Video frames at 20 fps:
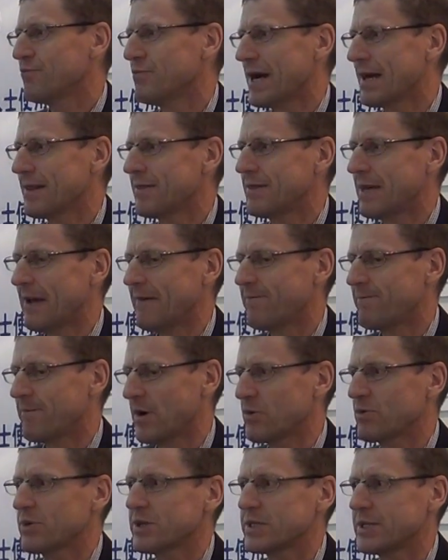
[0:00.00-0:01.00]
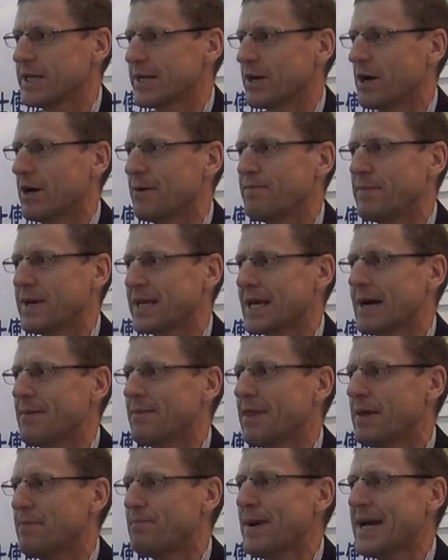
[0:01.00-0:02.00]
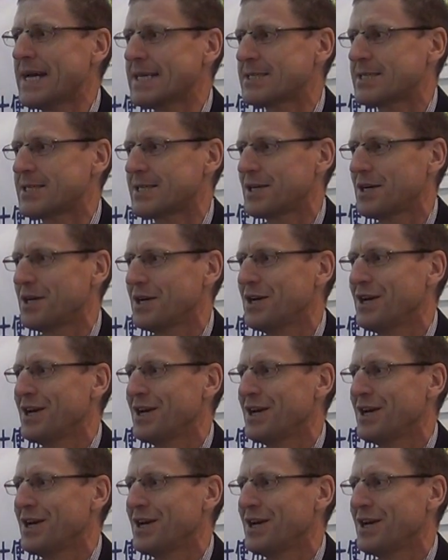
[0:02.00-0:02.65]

rather than focusing on becoming the best